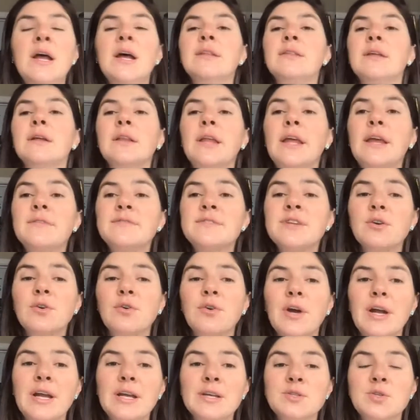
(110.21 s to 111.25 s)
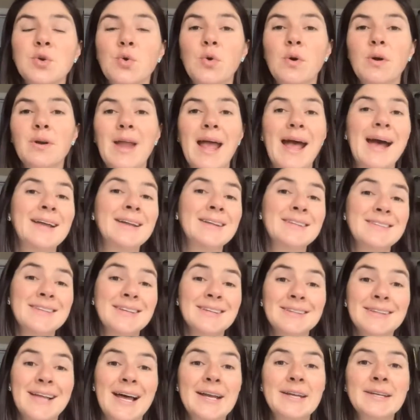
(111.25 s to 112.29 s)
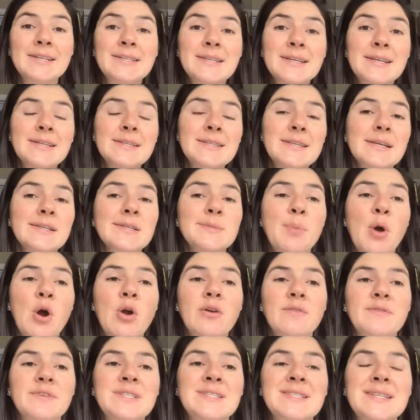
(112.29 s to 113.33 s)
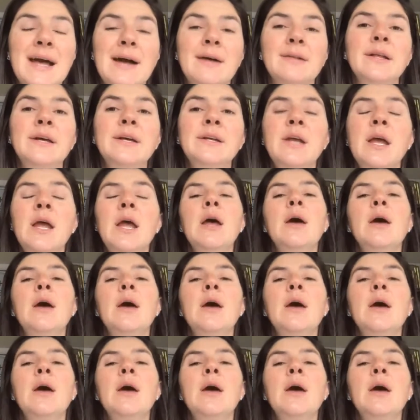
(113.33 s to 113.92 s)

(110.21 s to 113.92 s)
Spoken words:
The leaves are great torn, added to lettuces as part of a salad.